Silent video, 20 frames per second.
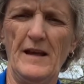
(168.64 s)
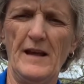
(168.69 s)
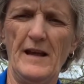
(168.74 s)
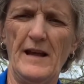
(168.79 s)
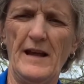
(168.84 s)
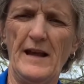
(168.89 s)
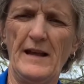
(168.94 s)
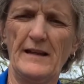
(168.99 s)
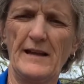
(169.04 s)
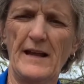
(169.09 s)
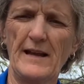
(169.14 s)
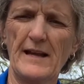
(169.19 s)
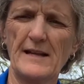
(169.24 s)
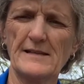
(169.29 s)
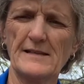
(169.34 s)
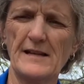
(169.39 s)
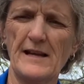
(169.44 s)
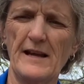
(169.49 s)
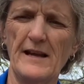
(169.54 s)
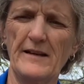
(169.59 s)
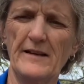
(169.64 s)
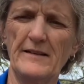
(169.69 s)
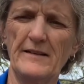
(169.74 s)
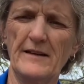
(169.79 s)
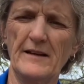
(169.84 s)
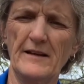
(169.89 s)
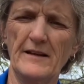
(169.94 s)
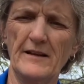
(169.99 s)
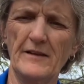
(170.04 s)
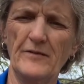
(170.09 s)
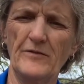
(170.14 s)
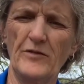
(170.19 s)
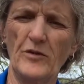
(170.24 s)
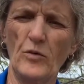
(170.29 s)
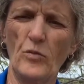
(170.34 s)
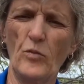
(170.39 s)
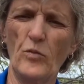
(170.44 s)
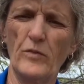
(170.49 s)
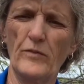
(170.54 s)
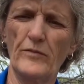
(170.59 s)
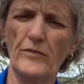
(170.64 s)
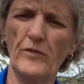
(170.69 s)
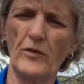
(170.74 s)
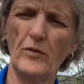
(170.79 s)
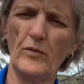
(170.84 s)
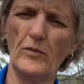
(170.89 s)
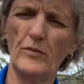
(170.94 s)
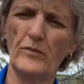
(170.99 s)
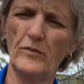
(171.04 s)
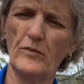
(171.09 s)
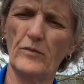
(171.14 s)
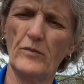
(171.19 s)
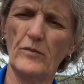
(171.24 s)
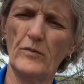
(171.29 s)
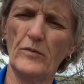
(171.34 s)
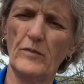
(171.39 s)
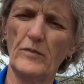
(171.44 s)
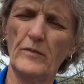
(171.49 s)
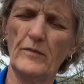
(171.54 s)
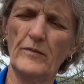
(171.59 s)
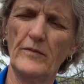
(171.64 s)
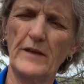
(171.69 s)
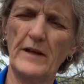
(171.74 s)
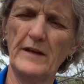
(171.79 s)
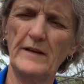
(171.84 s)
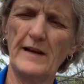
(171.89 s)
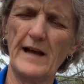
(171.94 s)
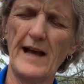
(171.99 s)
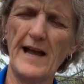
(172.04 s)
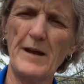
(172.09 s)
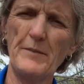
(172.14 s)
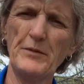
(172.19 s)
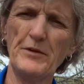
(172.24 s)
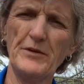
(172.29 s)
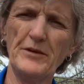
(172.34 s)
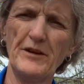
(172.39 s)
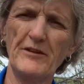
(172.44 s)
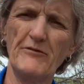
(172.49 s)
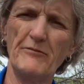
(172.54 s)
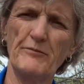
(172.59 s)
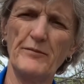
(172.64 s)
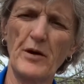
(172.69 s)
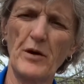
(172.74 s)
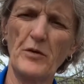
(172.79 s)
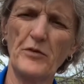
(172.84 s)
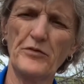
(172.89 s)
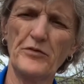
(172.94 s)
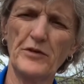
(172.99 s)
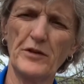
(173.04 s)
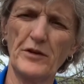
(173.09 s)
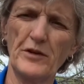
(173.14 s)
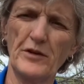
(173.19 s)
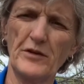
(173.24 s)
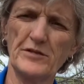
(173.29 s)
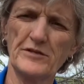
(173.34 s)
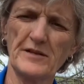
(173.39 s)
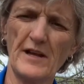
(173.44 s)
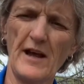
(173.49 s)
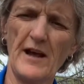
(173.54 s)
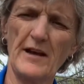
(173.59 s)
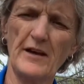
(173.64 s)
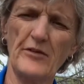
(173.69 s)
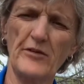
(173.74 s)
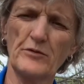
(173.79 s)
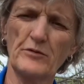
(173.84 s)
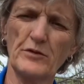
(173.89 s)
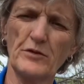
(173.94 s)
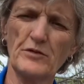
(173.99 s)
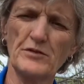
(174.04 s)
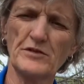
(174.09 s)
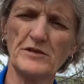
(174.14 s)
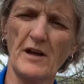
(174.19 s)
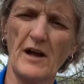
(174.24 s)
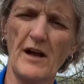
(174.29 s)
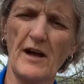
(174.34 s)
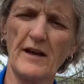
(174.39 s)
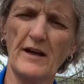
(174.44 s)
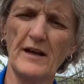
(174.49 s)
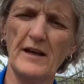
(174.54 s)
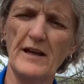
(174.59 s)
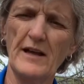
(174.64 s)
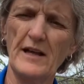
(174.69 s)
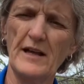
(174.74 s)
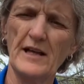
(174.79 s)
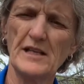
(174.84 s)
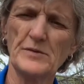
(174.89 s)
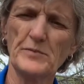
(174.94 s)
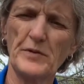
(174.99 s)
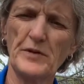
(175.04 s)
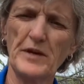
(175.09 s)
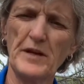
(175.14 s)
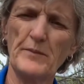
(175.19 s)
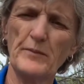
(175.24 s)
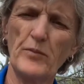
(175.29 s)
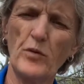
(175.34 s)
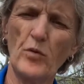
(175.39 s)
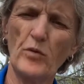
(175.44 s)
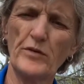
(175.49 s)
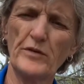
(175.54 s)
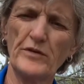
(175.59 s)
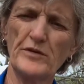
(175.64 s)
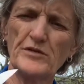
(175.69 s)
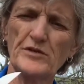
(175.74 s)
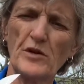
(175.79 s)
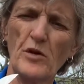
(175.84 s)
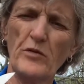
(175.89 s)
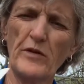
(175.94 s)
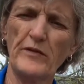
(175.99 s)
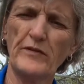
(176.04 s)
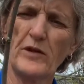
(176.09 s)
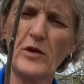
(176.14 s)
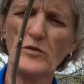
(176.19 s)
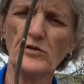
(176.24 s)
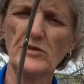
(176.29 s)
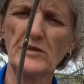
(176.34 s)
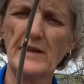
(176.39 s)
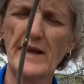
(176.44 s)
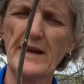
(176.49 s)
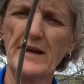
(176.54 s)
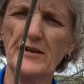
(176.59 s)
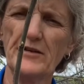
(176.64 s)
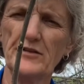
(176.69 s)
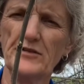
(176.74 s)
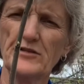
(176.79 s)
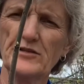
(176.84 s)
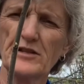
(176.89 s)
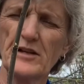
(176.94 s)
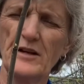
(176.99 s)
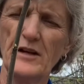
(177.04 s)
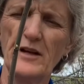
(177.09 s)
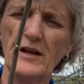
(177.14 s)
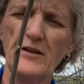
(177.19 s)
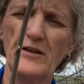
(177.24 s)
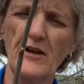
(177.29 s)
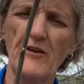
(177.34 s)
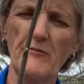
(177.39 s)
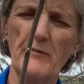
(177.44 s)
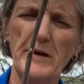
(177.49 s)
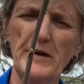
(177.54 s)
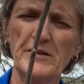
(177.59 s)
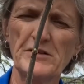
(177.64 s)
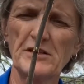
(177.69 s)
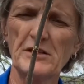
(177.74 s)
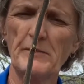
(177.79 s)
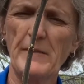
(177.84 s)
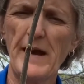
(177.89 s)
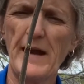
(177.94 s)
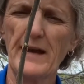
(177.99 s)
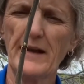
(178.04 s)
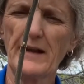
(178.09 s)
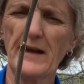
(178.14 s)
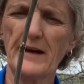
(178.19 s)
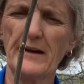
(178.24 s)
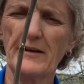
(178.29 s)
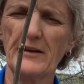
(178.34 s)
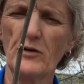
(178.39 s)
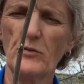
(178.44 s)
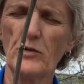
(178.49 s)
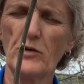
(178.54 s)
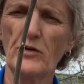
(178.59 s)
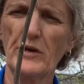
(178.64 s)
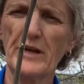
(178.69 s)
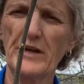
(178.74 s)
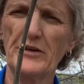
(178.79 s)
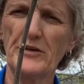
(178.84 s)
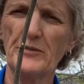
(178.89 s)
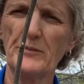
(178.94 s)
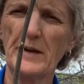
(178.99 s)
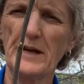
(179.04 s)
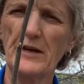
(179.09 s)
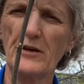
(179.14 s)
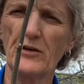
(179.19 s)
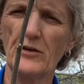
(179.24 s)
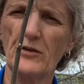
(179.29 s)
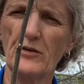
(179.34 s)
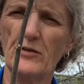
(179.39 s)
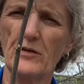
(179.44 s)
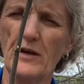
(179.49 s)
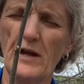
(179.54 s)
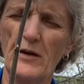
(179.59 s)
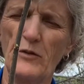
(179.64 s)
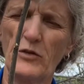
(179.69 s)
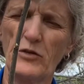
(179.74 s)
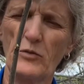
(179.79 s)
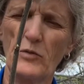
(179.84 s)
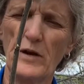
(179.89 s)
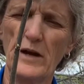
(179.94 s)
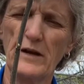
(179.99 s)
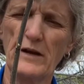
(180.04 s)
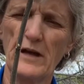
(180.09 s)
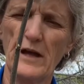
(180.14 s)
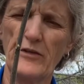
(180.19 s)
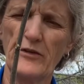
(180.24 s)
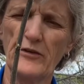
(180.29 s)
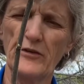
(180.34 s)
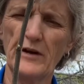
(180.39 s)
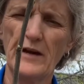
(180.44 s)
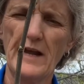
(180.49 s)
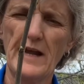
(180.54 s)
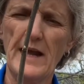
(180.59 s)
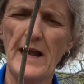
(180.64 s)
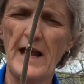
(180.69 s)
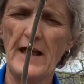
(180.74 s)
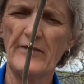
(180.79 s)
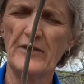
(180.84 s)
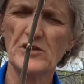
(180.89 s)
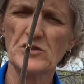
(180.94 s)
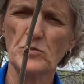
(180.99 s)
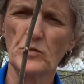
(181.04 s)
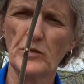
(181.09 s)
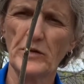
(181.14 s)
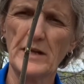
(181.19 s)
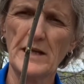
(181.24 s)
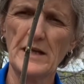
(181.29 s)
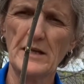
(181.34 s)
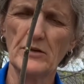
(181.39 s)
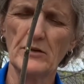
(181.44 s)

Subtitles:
And like I said, the diameter of both the scion and the rootstock is pretty important, so that those layers of meristematic area will intermingle with one another, and this will heal.